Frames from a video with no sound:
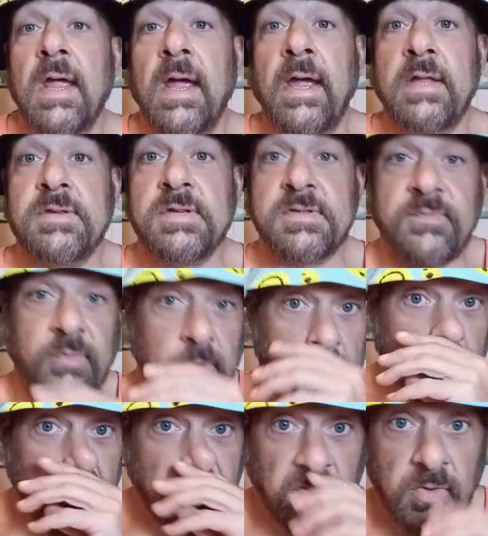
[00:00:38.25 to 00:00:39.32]
And just for
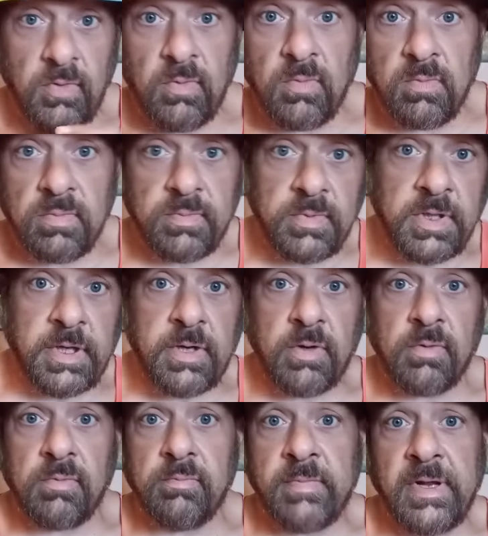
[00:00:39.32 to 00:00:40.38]
all of you, you
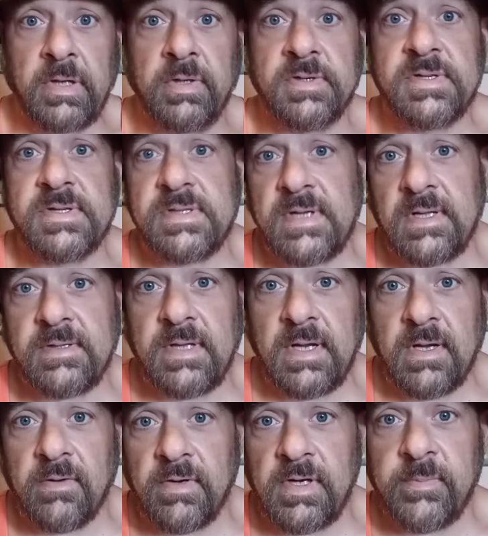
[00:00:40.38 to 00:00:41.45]
know, metallurgists out
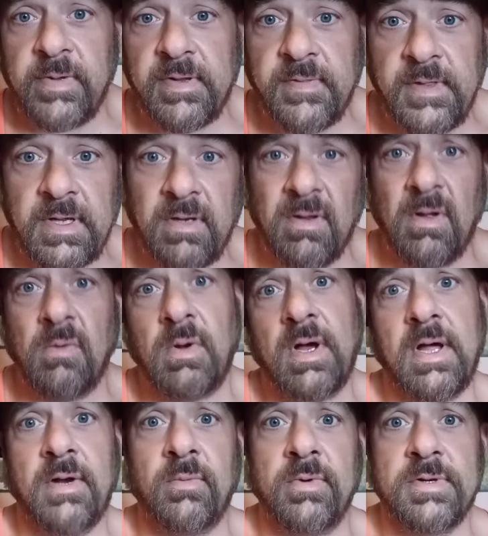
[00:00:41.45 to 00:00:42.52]
there or anybody thinking, oh,
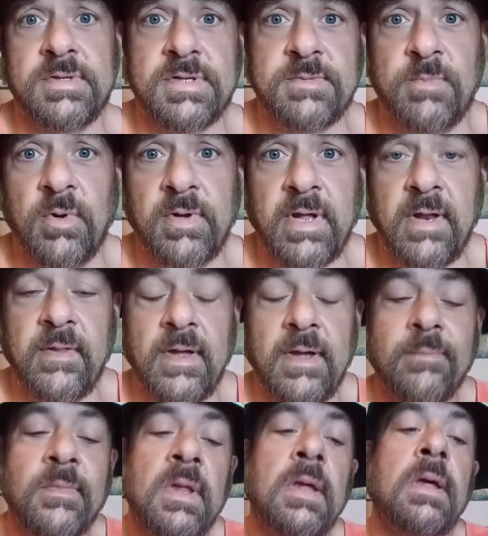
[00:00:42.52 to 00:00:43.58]
I don't want to just smoke out of that.